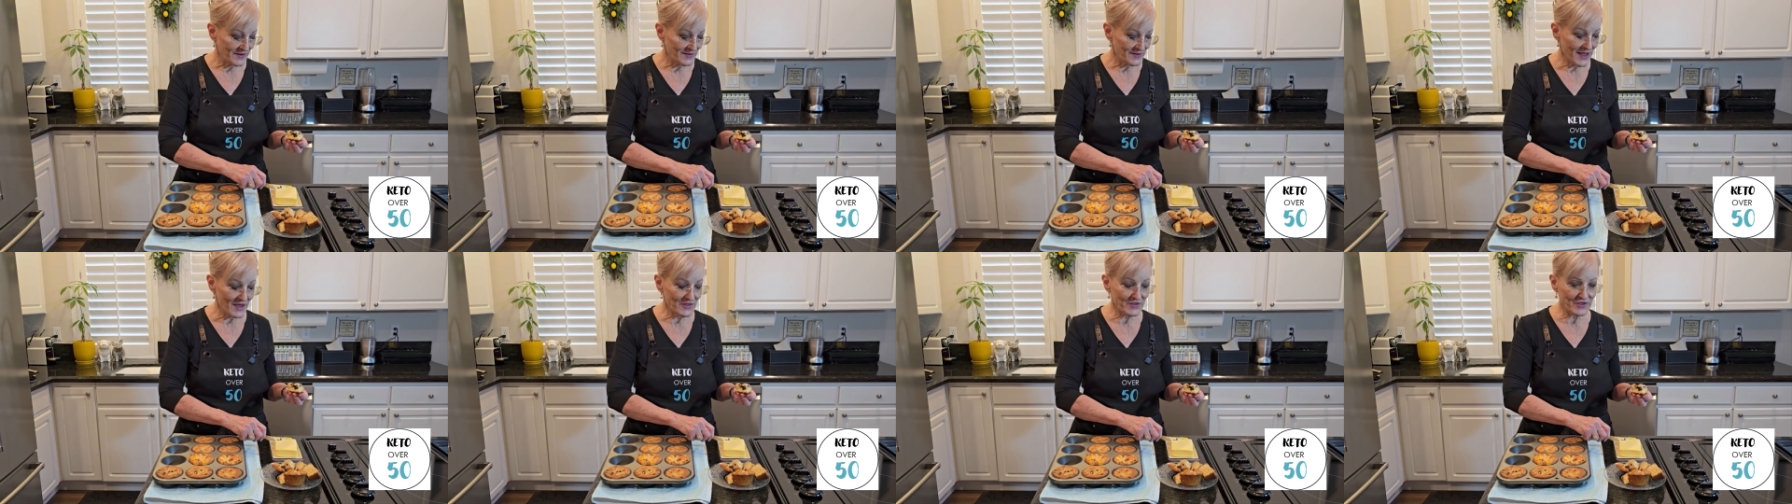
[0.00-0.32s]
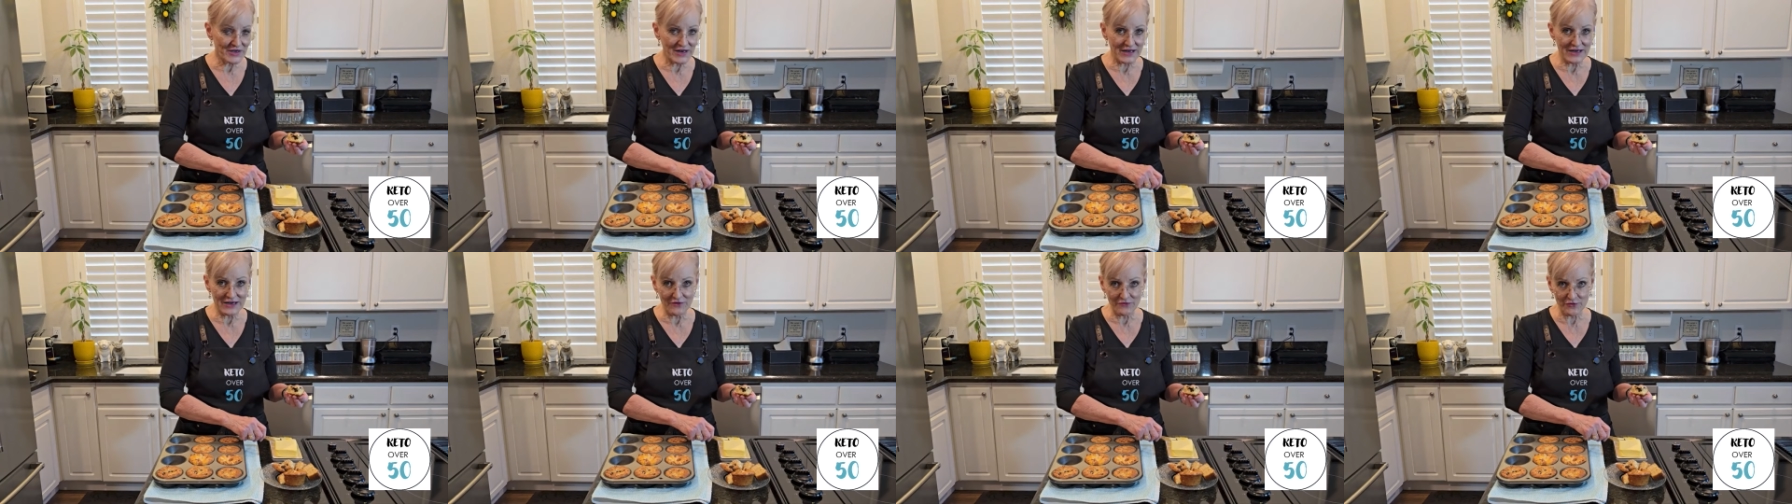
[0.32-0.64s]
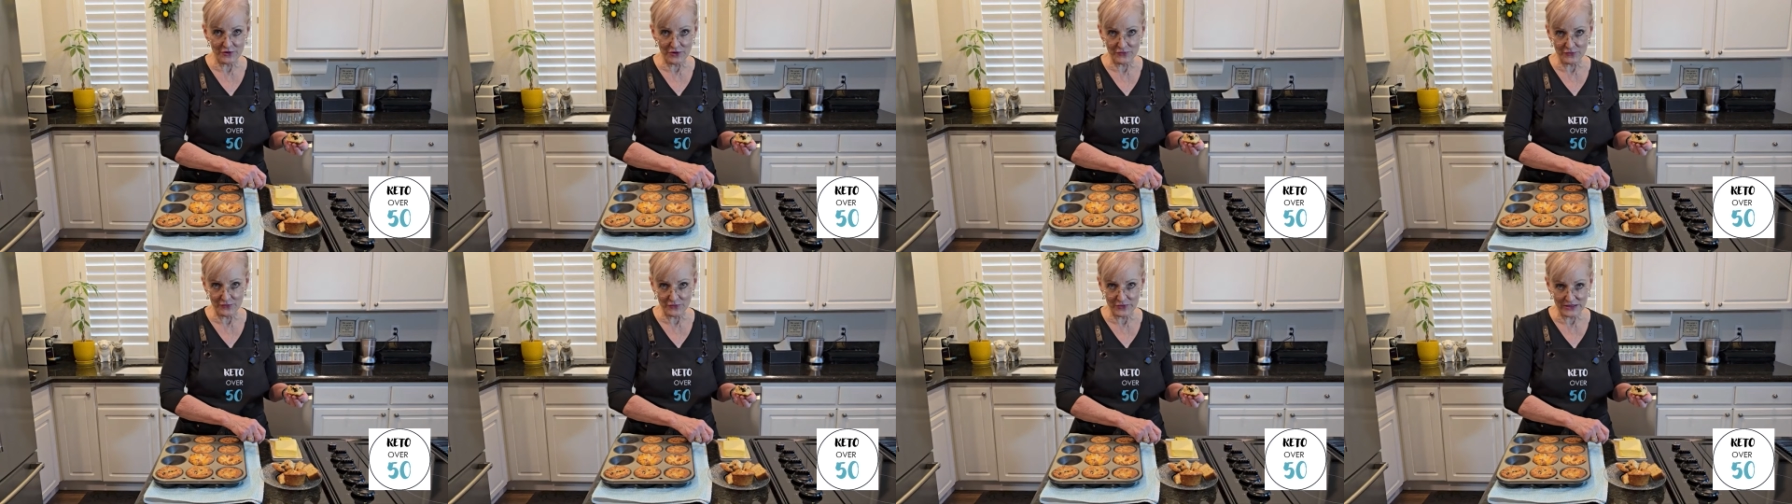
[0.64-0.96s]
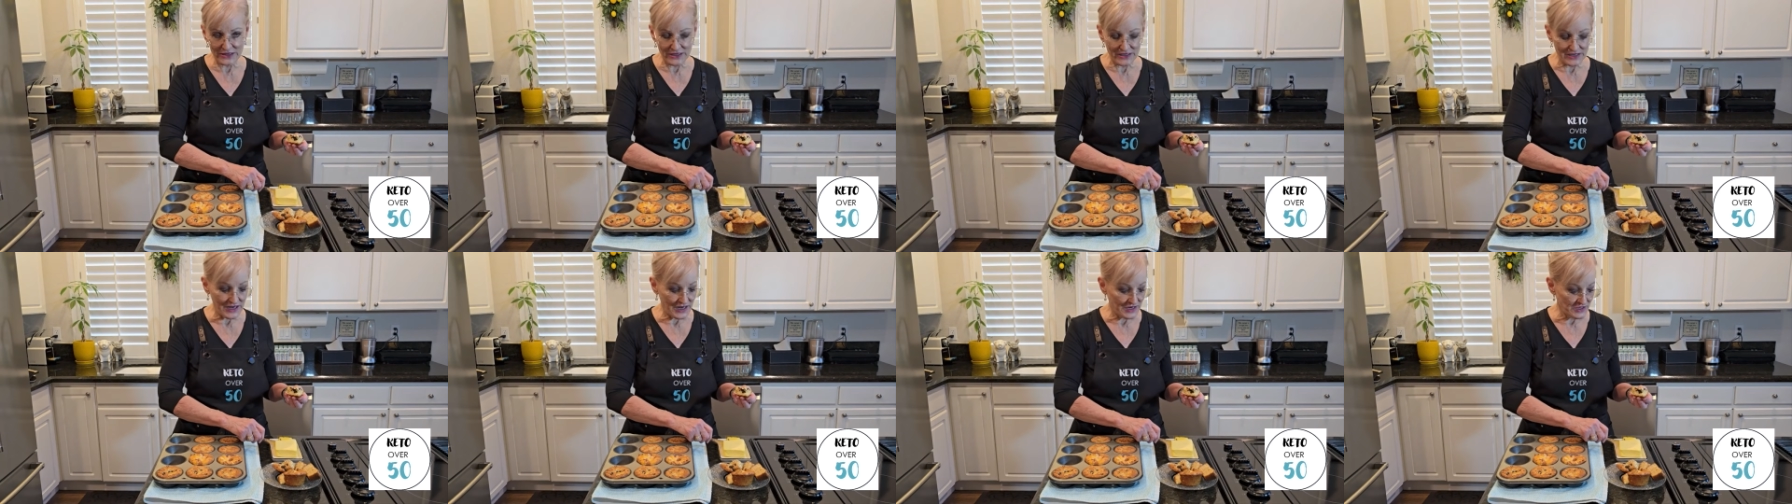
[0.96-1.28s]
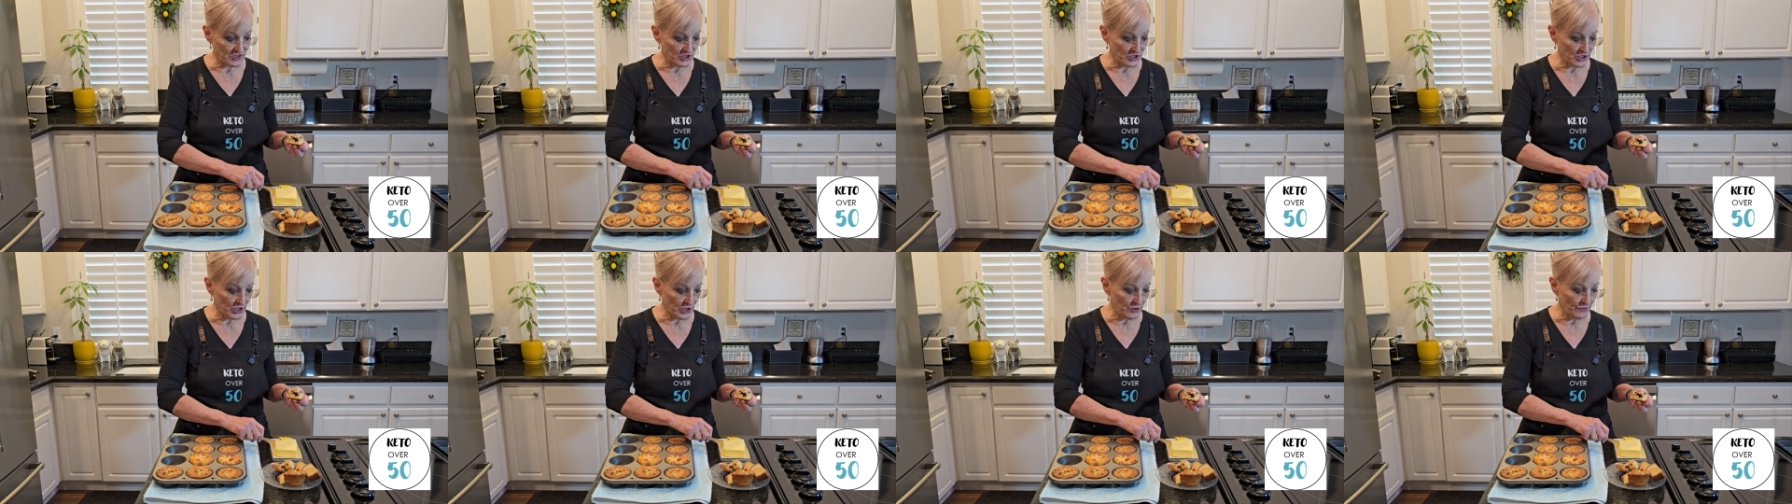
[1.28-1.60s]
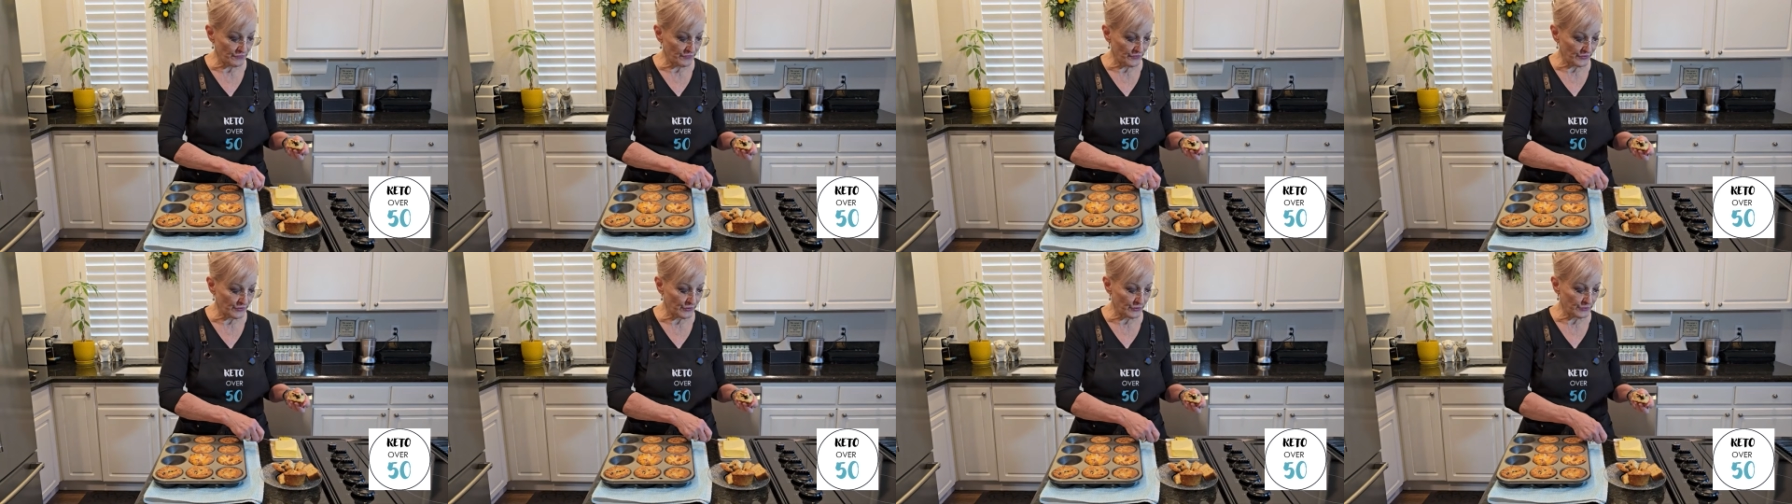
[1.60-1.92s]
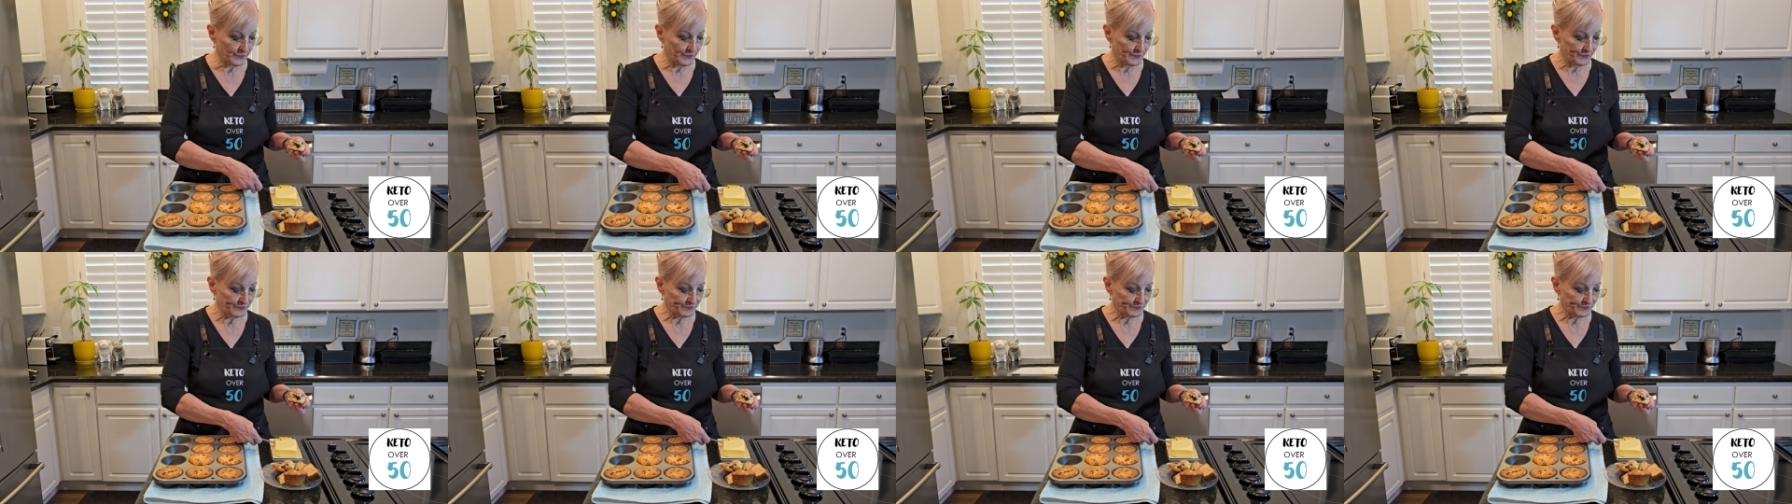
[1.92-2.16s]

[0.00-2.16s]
not that I ever really ate tofu,